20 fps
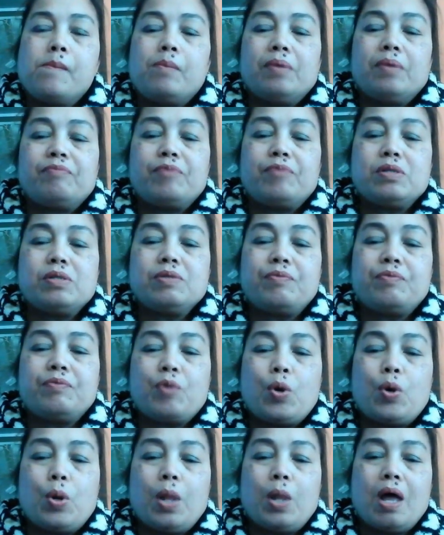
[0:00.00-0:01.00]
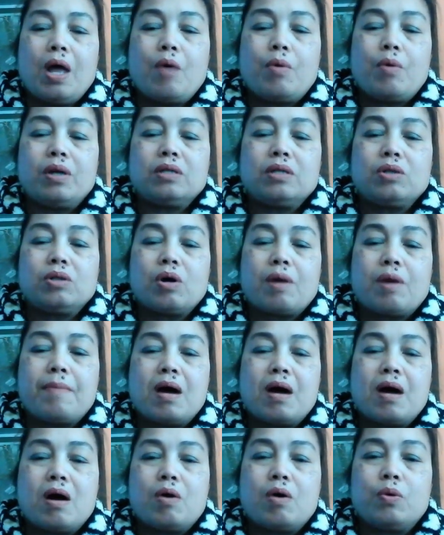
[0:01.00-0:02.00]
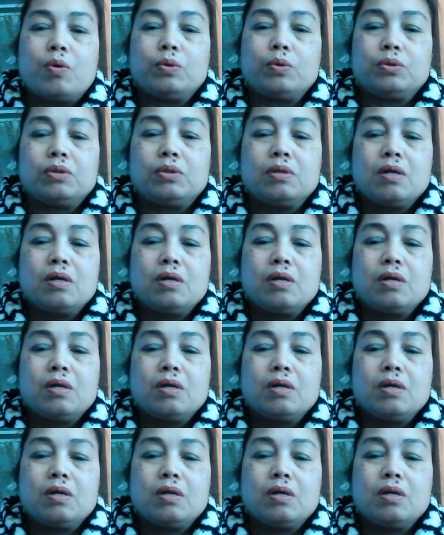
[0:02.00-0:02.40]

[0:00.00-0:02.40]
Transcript: But first of all, I want to talk about